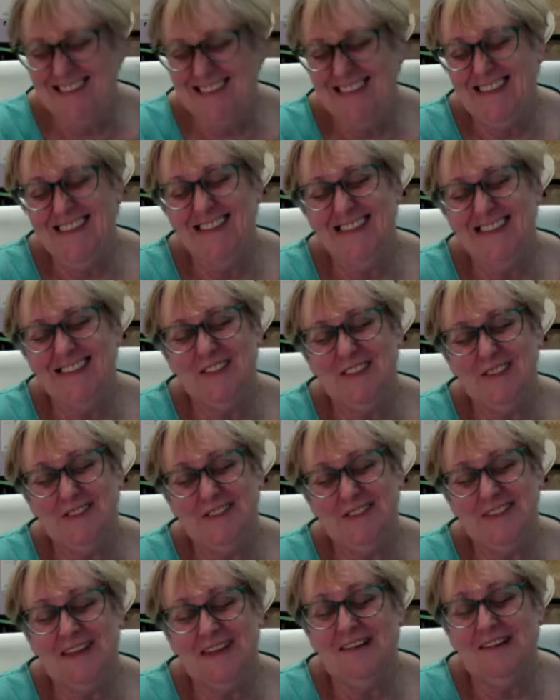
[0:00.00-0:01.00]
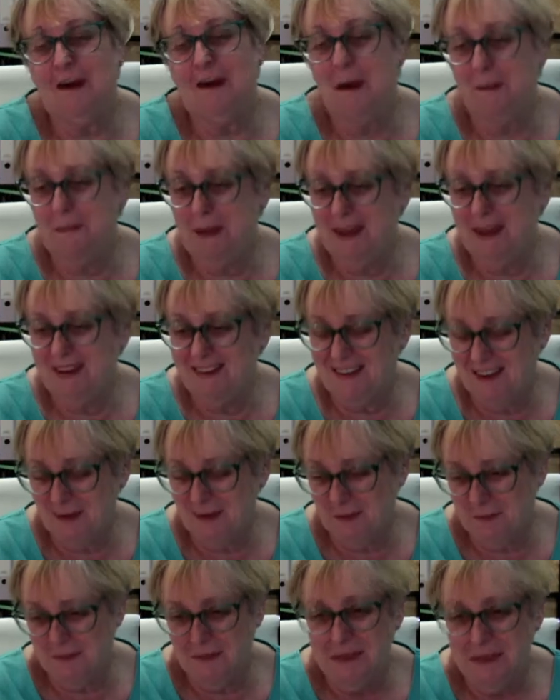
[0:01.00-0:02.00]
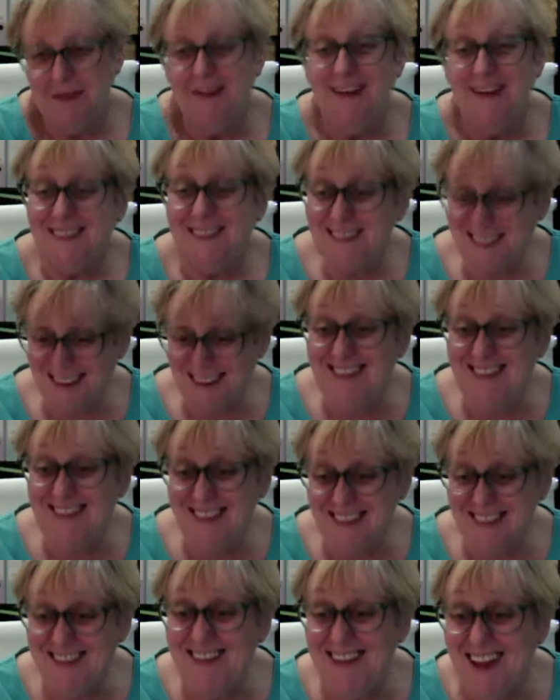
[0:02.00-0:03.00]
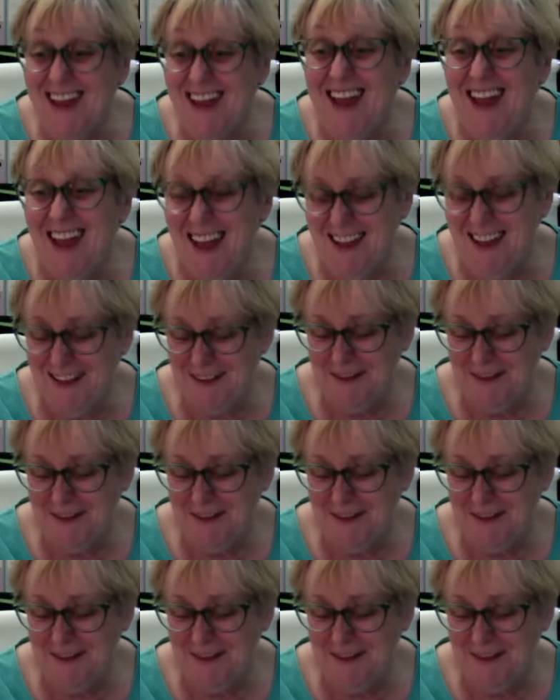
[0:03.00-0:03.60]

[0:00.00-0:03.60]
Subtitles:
It's just said carpe diem. Seize the day.